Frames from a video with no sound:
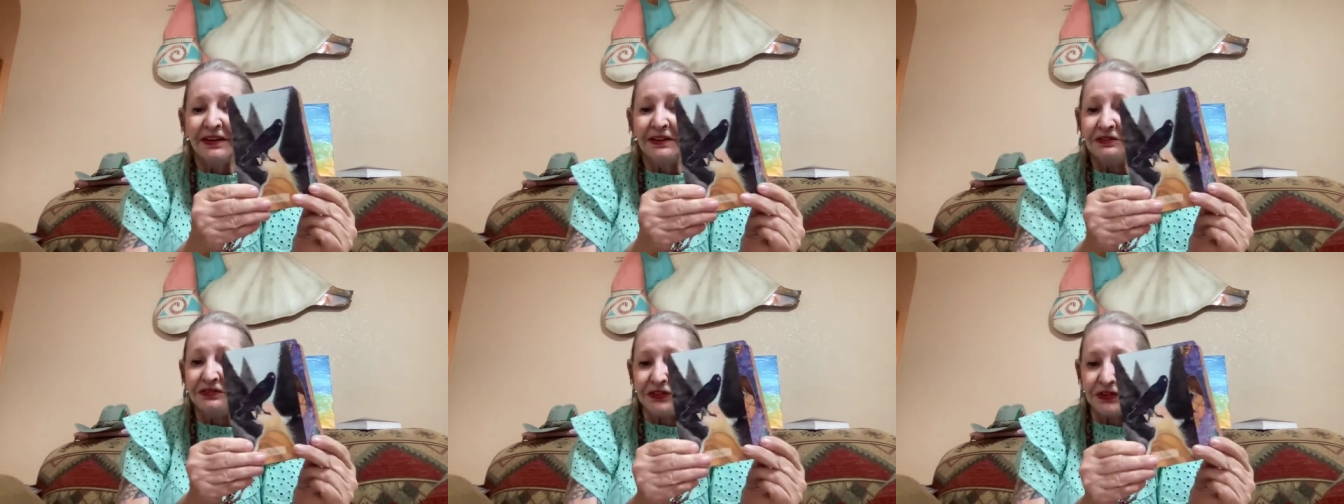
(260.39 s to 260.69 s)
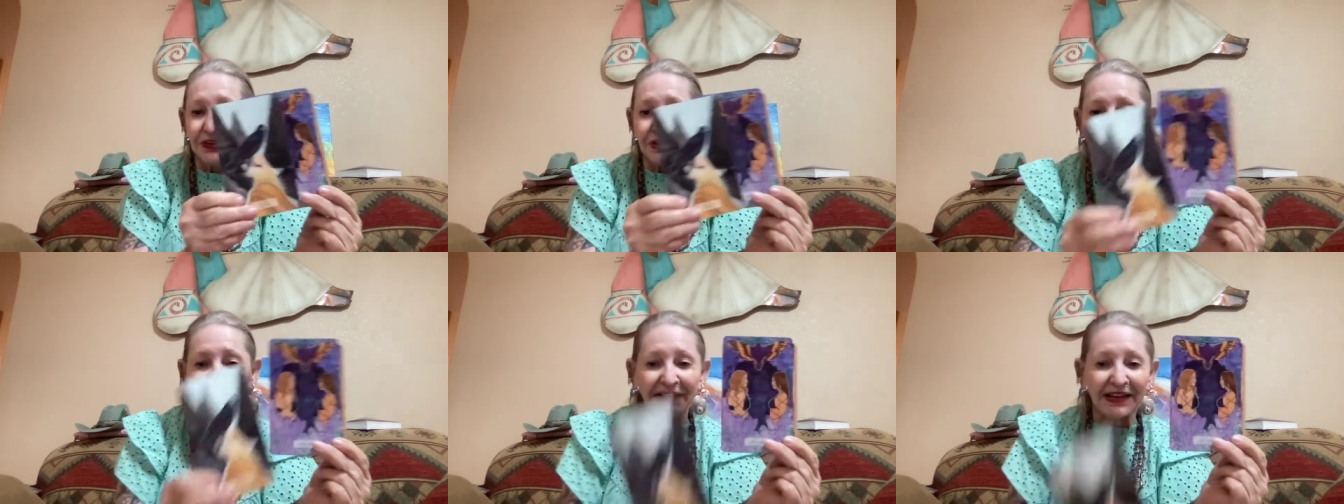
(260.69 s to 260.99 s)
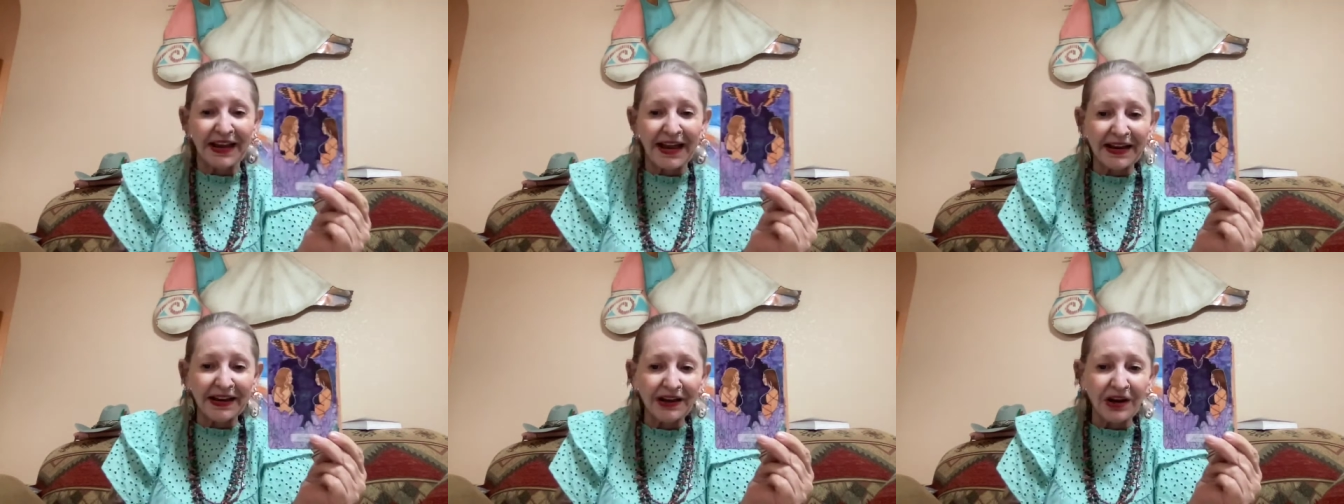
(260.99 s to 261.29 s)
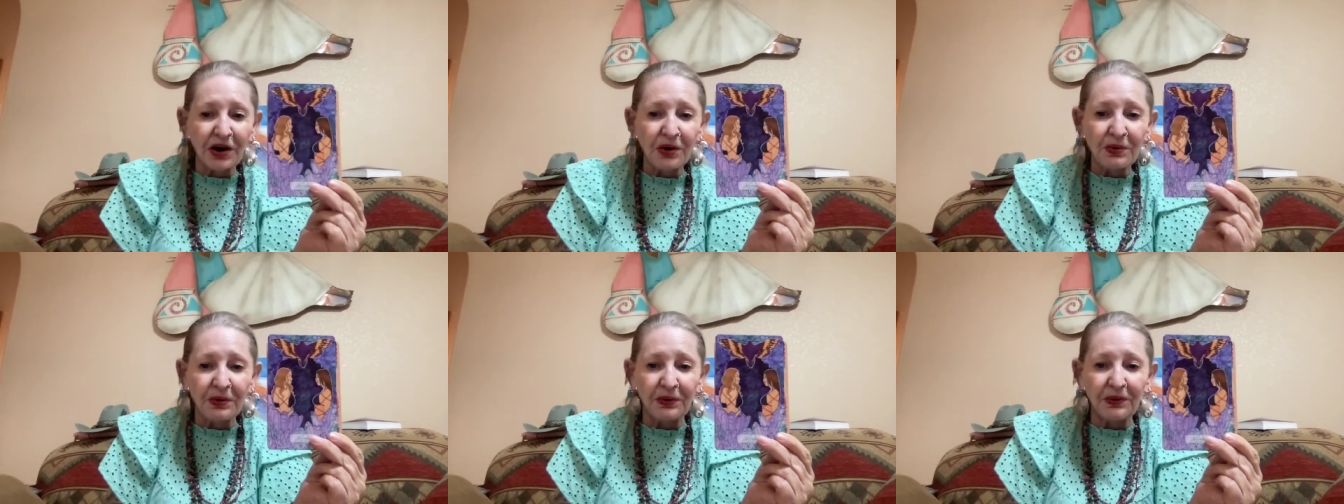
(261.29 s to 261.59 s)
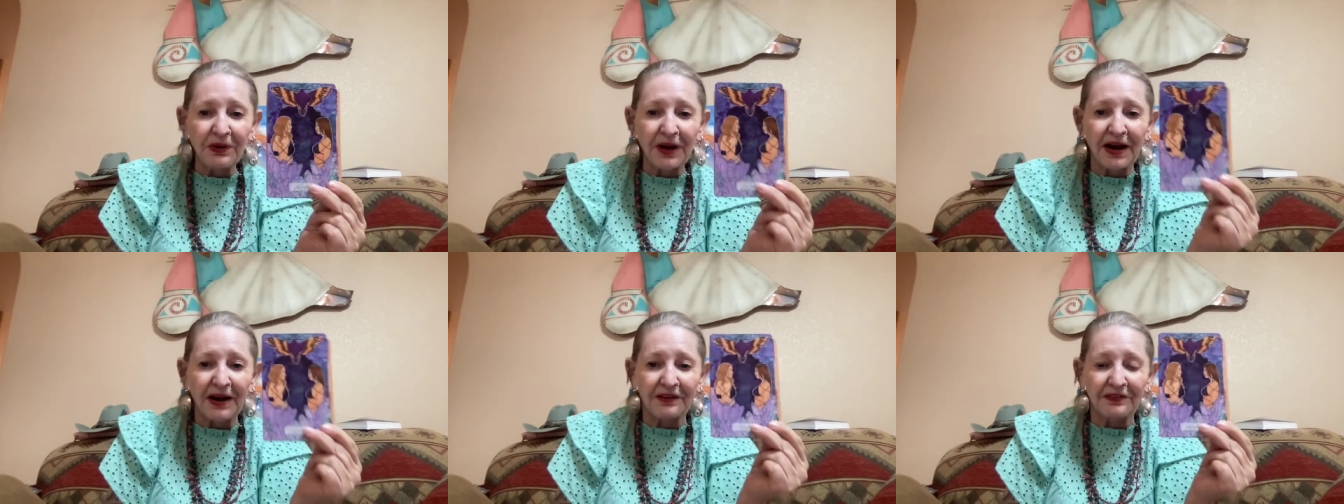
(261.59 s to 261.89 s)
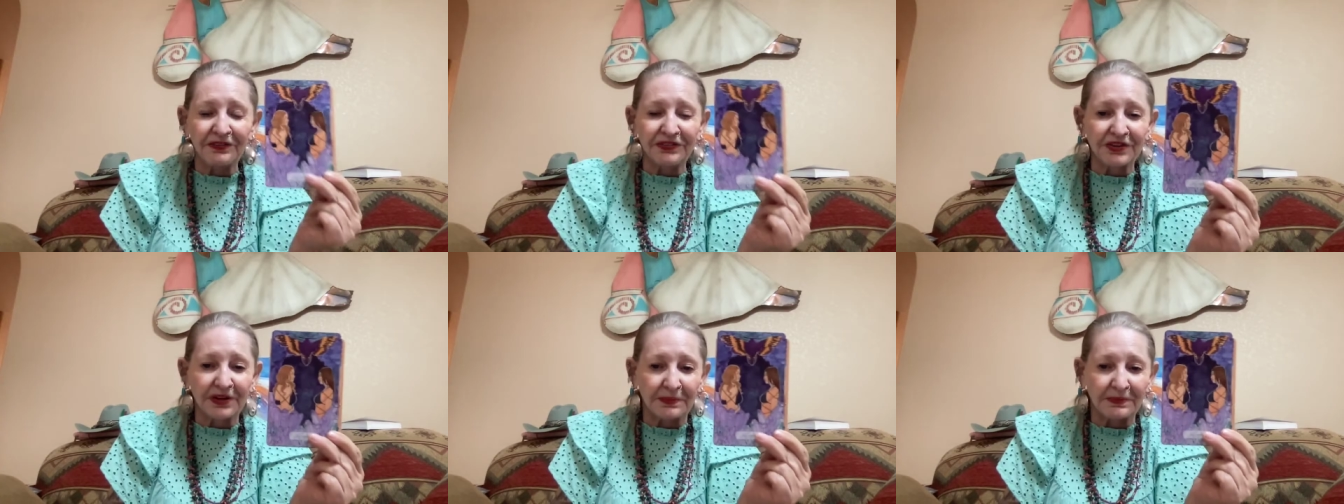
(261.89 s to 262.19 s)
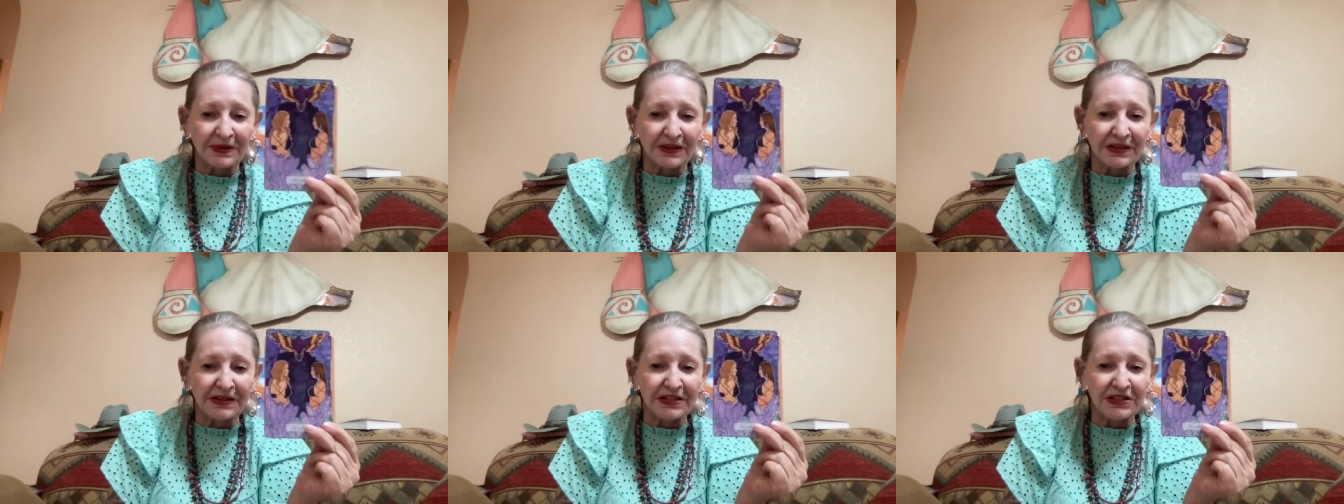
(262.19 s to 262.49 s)
If you can let go of
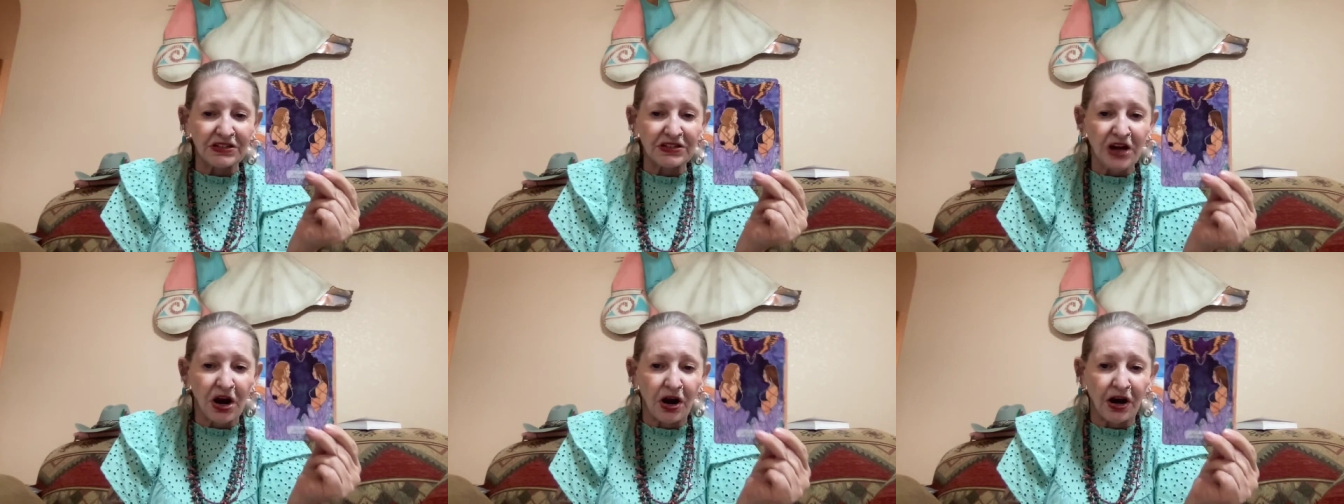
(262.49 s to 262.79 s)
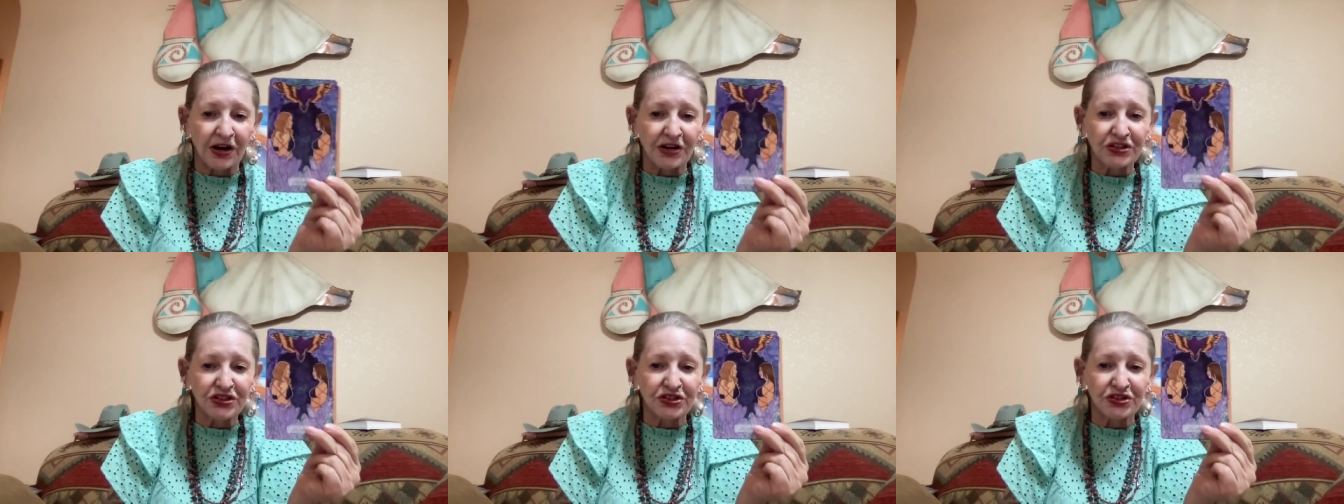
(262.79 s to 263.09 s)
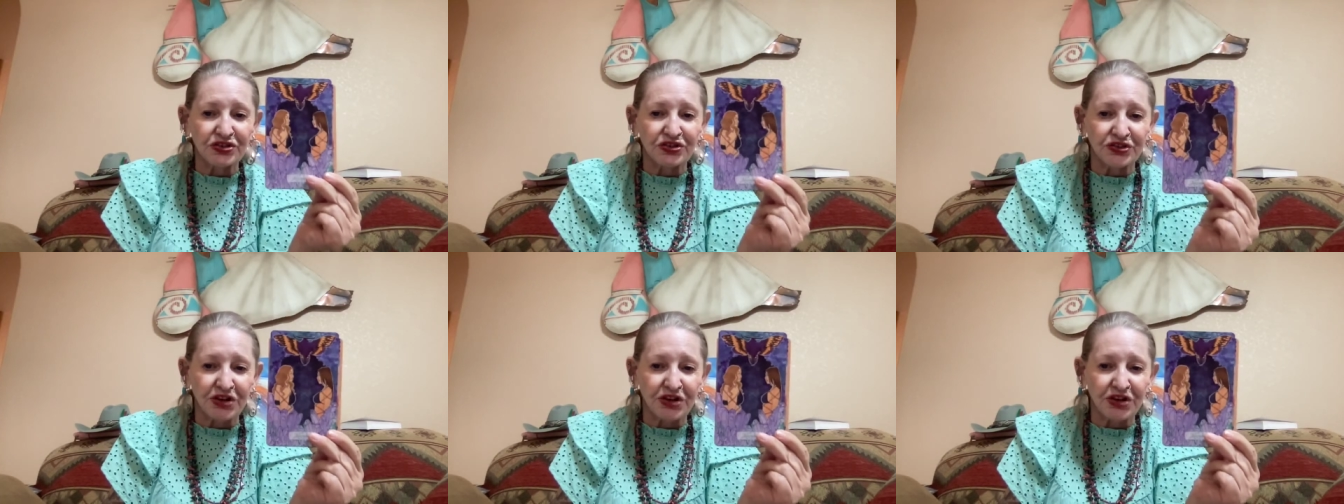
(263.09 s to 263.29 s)
some of these harsh